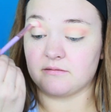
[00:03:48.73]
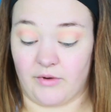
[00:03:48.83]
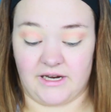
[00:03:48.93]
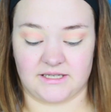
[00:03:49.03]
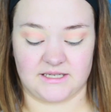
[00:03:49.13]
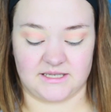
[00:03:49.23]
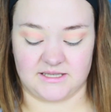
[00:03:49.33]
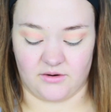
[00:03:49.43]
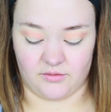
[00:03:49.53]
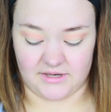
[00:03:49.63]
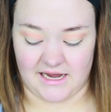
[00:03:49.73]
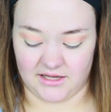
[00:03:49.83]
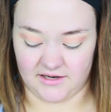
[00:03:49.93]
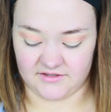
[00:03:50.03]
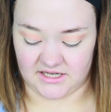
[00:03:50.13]
Great. So now
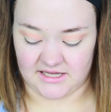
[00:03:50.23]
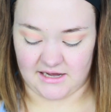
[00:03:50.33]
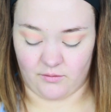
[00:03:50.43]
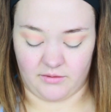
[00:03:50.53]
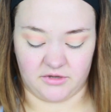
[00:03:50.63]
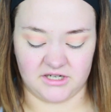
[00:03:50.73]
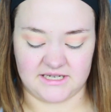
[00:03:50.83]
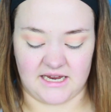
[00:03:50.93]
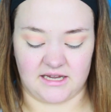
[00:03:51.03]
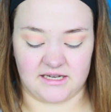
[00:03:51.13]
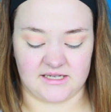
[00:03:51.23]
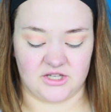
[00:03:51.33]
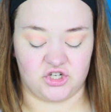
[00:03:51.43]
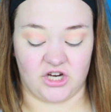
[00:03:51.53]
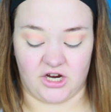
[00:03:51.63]
that I've done that, what I'm going to take is
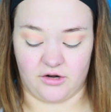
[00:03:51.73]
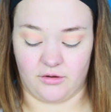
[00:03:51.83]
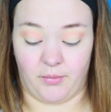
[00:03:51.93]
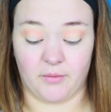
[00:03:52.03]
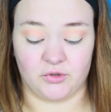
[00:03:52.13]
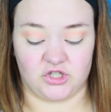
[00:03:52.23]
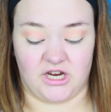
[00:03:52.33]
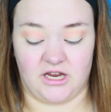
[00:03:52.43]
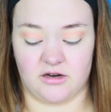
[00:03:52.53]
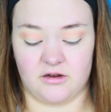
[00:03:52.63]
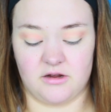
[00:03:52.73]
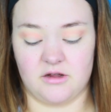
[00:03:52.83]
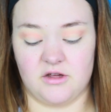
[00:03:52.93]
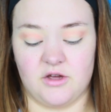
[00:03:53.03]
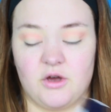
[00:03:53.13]
the purple shade
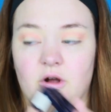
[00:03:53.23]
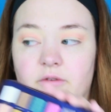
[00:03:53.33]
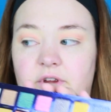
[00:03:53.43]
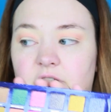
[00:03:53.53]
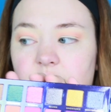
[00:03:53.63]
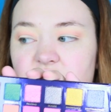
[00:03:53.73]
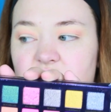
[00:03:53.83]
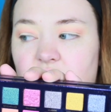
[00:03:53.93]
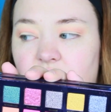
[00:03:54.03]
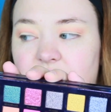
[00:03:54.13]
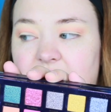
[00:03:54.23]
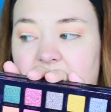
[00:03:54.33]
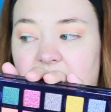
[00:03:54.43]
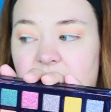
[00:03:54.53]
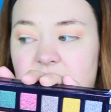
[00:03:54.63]
over here, which is called
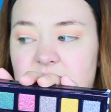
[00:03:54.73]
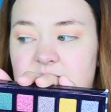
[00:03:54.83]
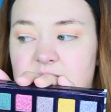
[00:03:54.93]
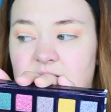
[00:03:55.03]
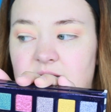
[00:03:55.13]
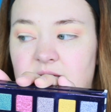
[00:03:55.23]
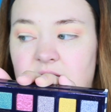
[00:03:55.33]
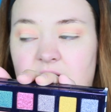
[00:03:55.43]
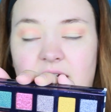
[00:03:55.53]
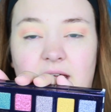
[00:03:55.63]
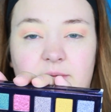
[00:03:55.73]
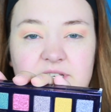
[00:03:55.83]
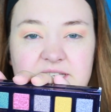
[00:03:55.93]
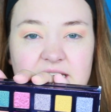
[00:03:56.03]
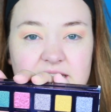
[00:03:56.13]
Cans. And I'm
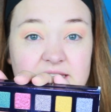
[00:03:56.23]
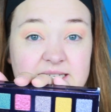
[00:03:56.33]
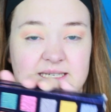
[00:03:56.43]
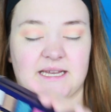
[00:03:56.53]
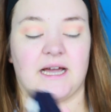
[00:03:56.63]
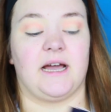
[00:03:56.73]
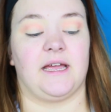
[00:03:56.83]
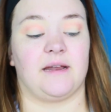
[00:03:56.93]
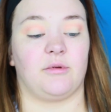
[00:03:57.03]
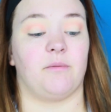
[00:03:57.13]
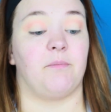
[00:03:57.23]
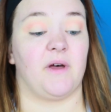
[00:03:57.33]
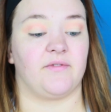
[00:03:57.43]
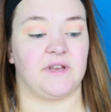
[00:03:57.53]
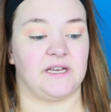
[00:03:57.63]
going to take this guy and I'm going to
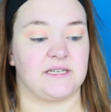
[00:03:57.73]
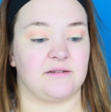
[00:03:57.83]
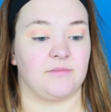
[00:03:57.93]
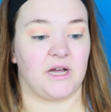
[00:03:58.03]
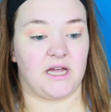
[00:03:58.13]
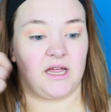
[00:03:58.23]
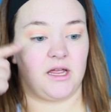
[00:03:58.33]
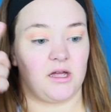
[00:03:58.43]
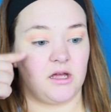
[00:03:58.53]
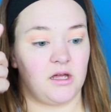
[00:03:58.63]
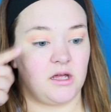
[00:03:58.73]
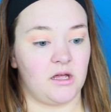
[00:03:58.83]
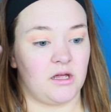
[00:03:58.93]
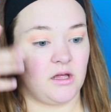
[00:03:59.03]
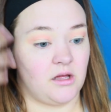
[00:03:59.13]
buff it into my,
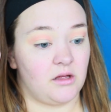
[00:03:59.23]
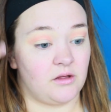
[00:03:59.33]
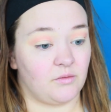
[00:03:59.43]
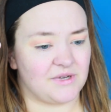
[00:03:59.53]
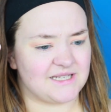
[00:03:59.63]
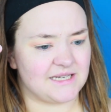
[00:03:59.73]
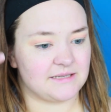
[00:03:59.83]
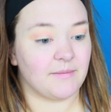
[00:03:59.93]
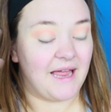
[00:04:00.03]
what's this?